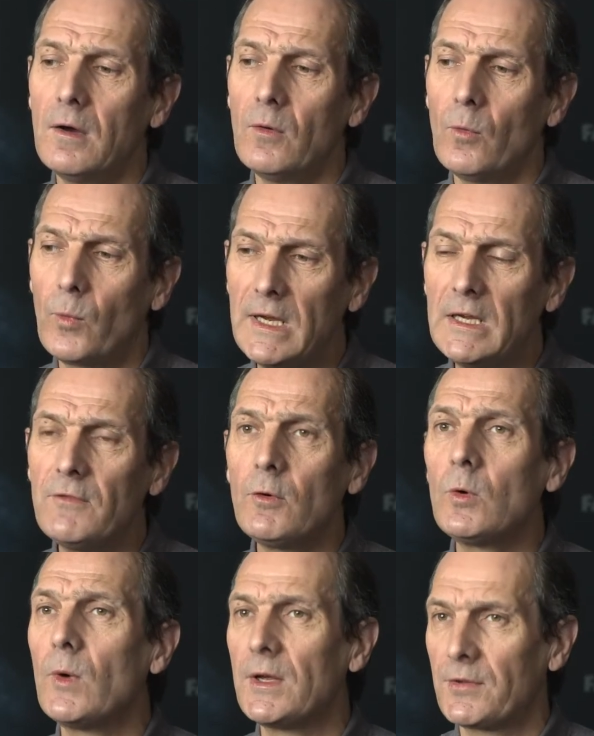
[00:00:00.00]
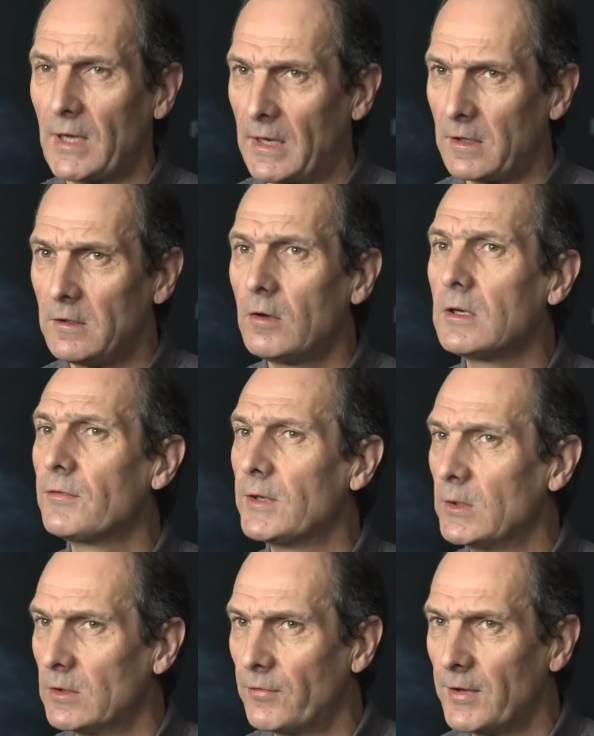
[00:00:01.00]
we've always had a long
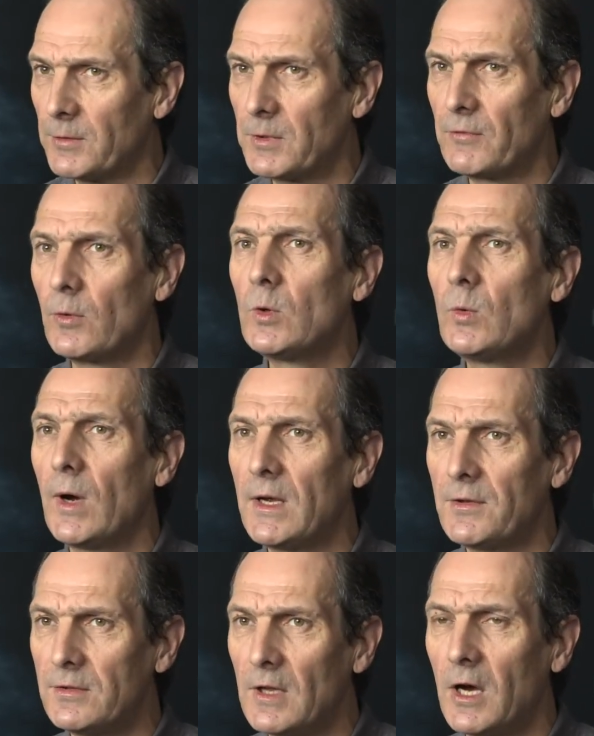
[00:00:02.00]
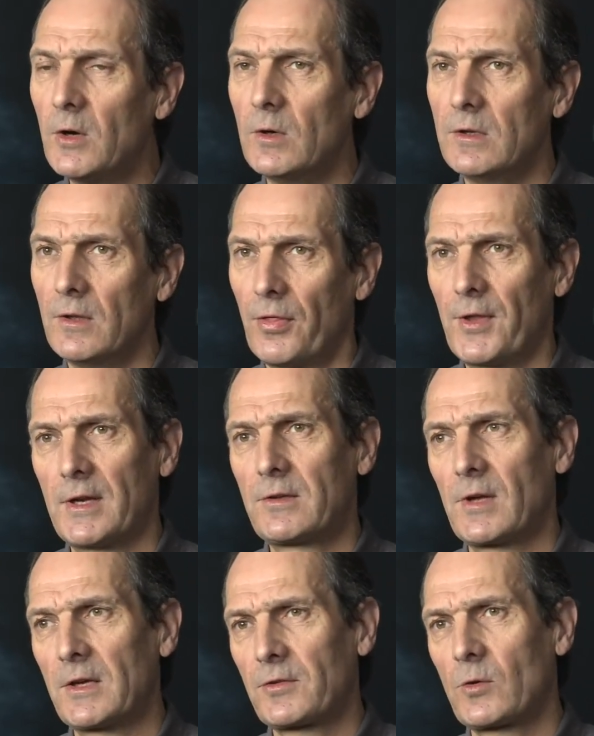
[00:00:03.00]
view of this. We've always known that it
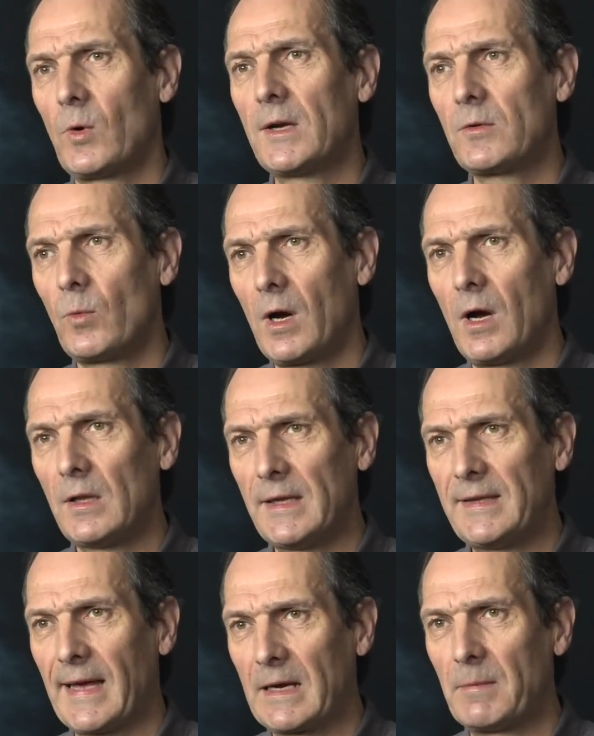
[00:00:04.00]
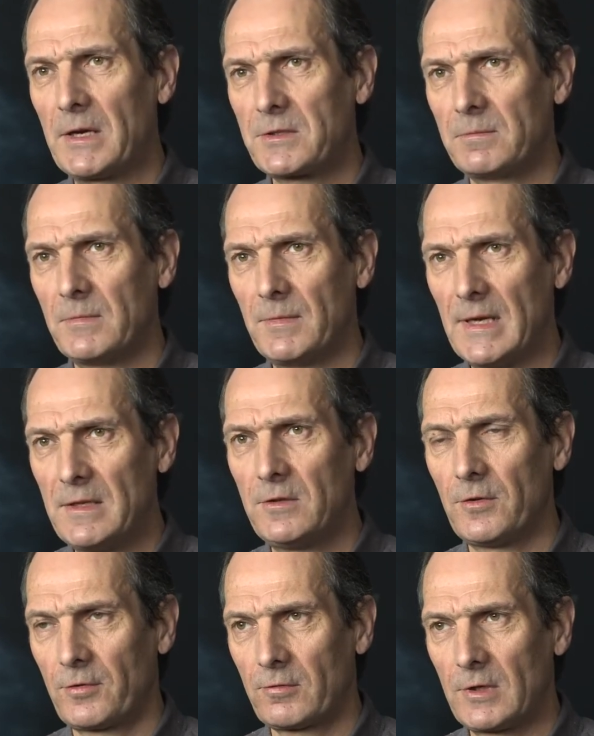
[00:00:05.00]
takes quite a while in the animation
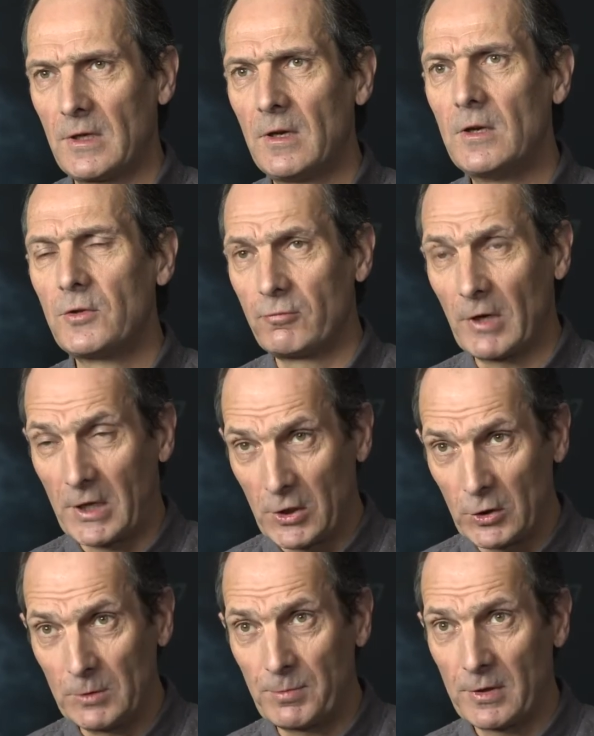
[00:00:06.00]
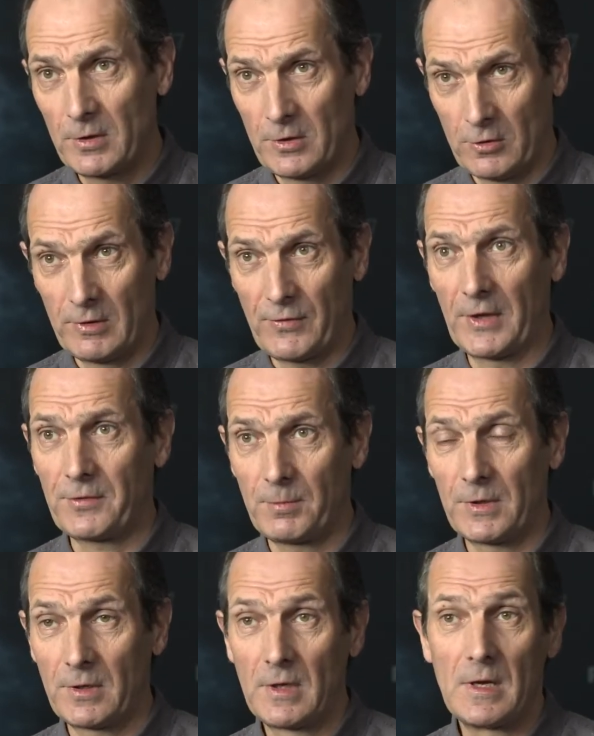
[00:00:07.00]
industry to recoup your
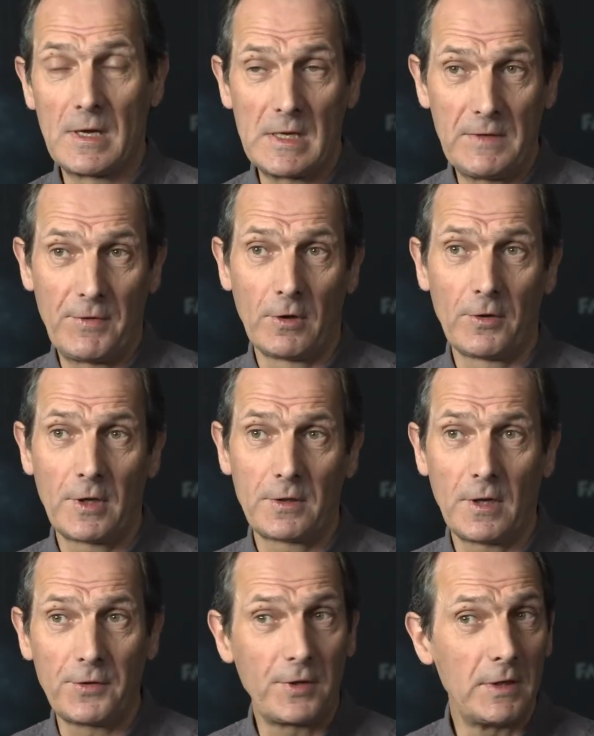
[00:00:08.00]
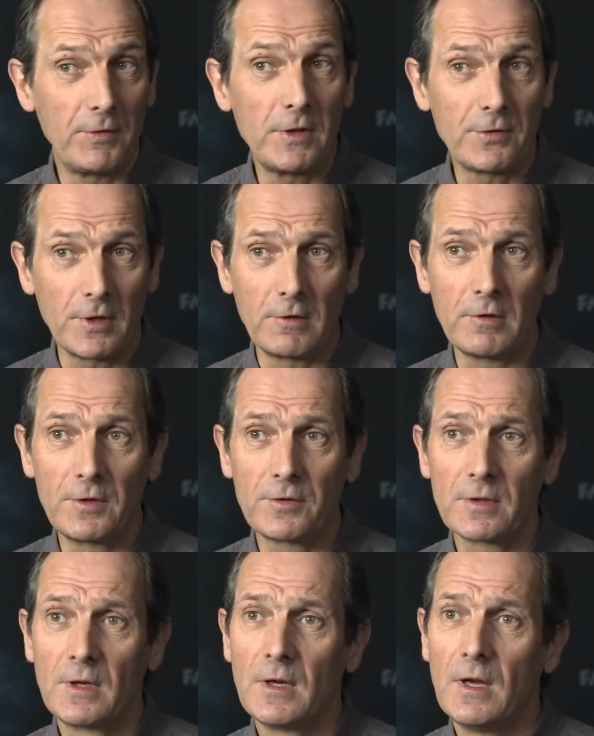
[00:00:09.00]
investment, even on a TV
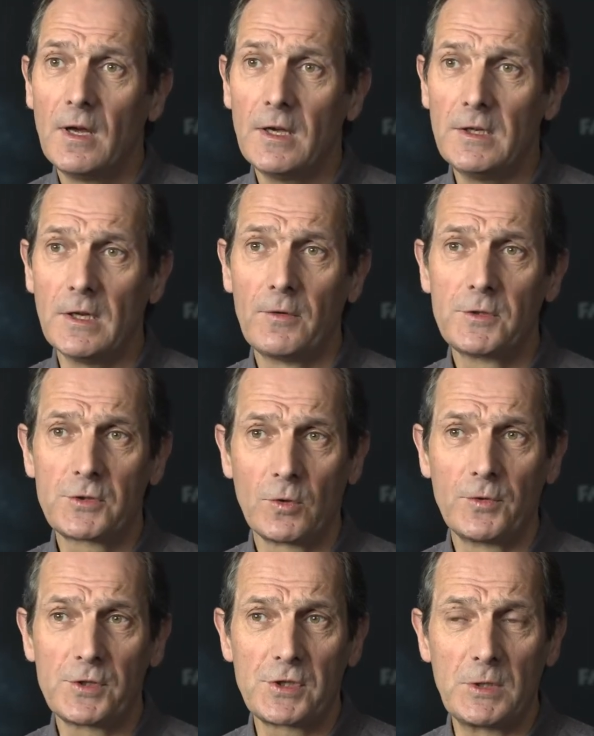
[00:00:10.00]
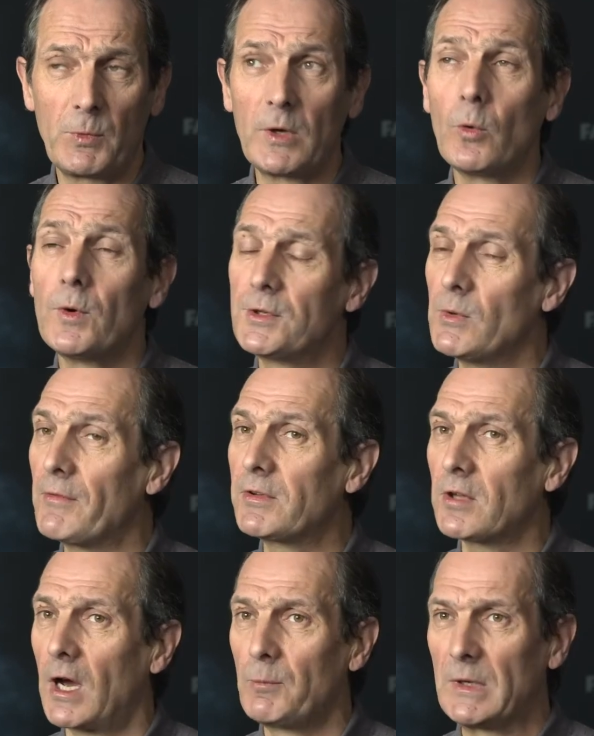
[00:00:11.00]
series. You know, Shaun the Sheep, we always knew every
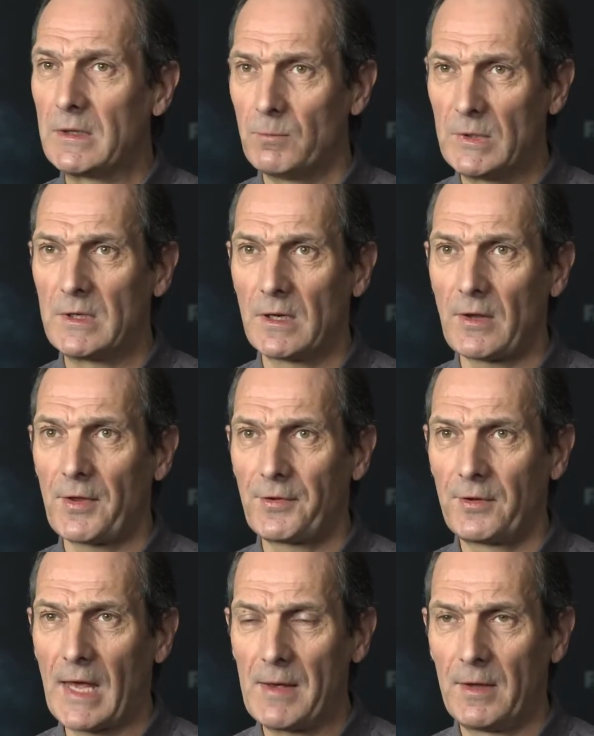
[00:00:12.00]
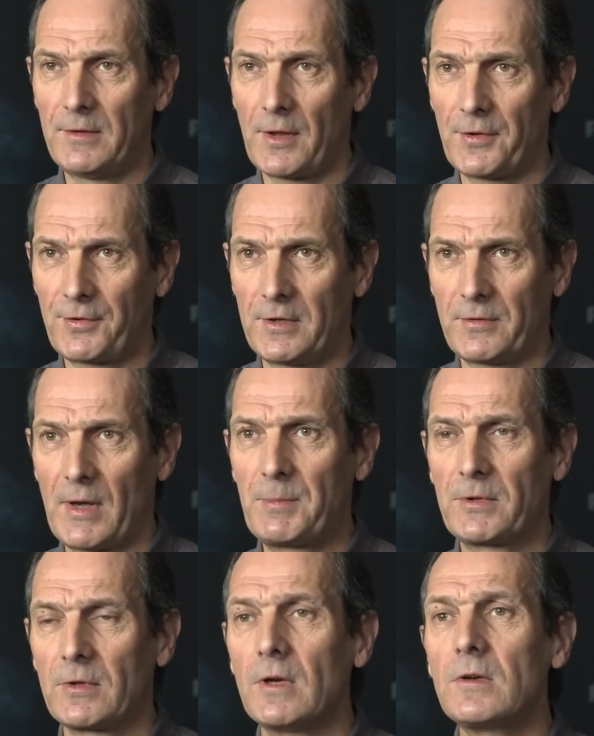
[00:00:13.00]
time we did another series of
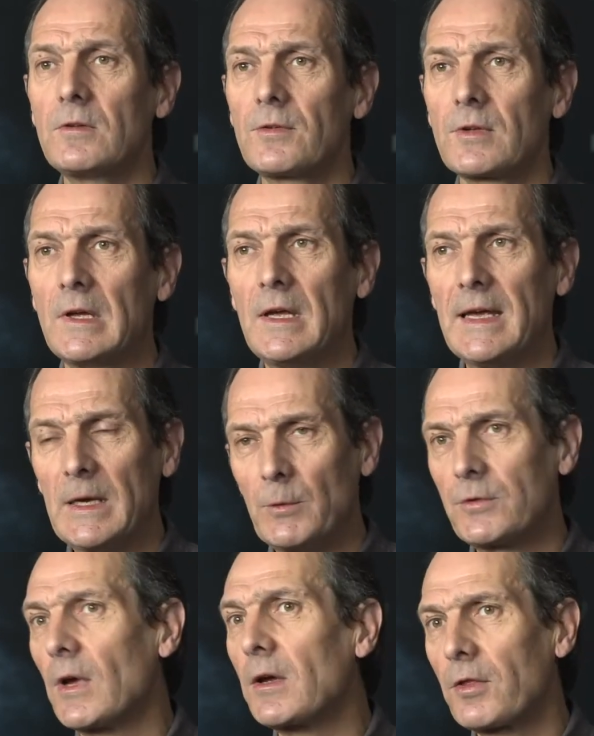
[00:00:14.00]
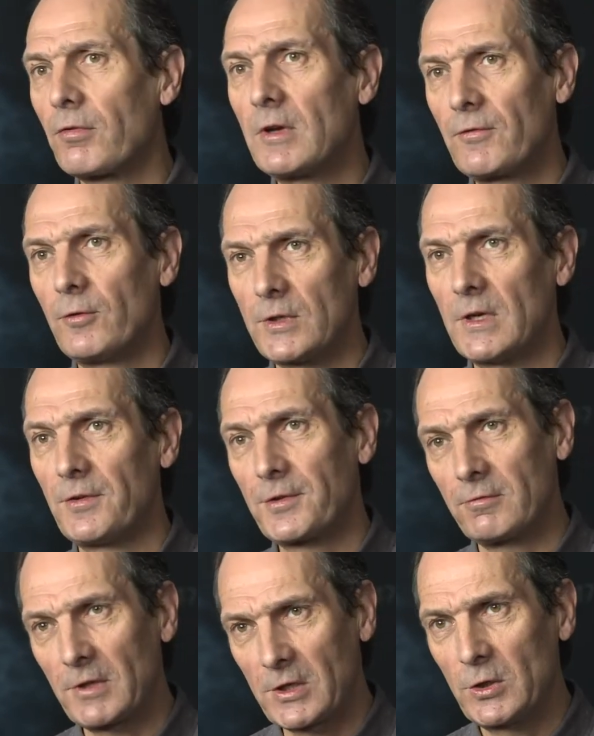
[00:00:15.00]
episodes, it would take 3 or 4 years
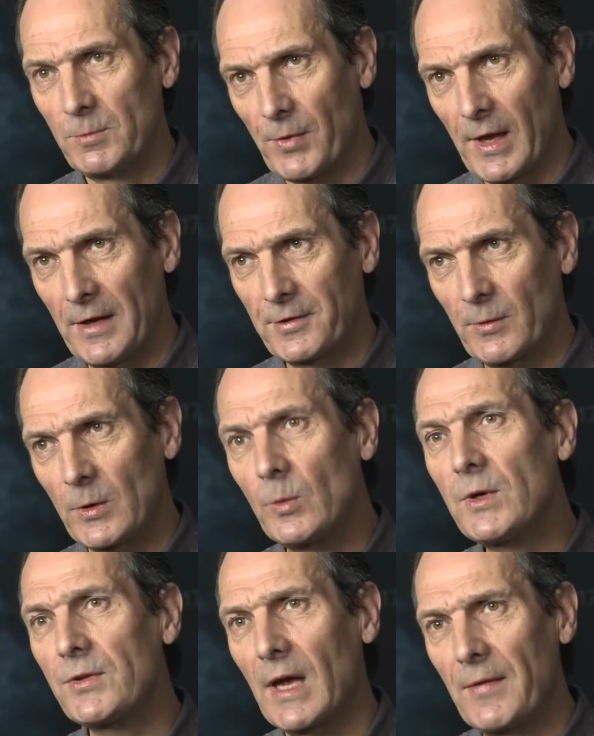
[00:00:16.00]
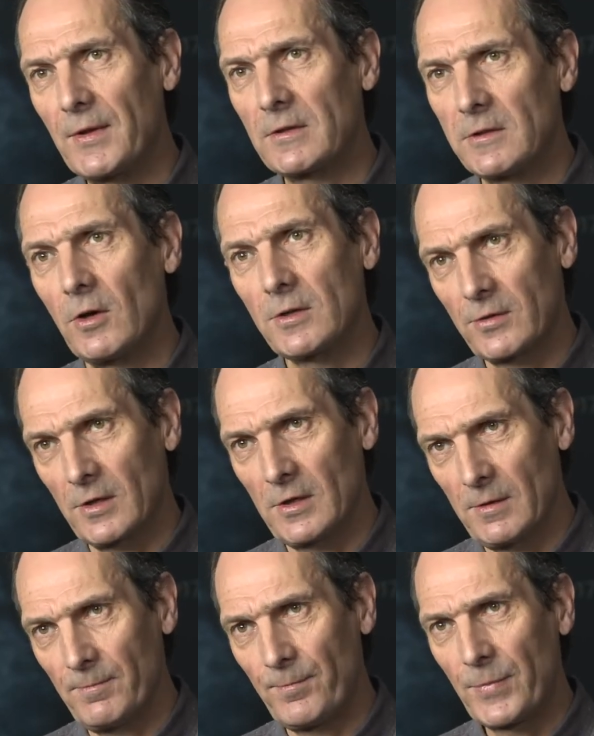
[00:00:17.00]
to recoup that. So we always had this
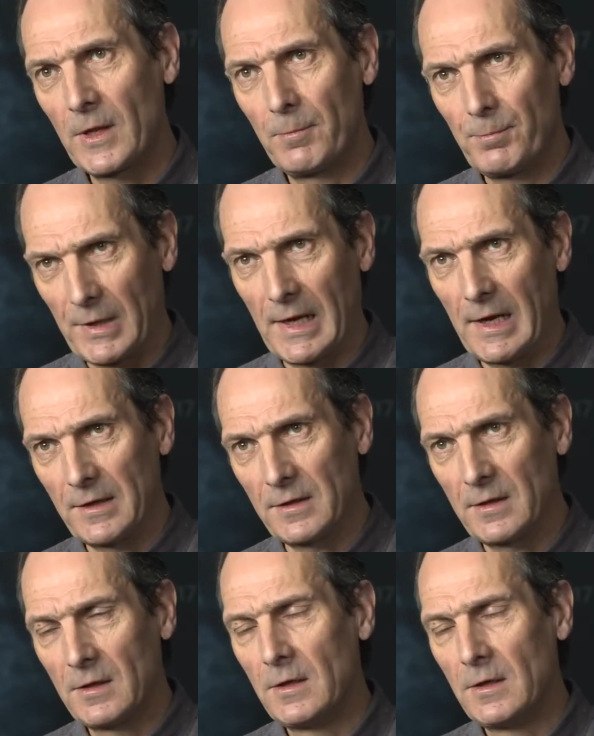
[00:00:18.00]
long-term plan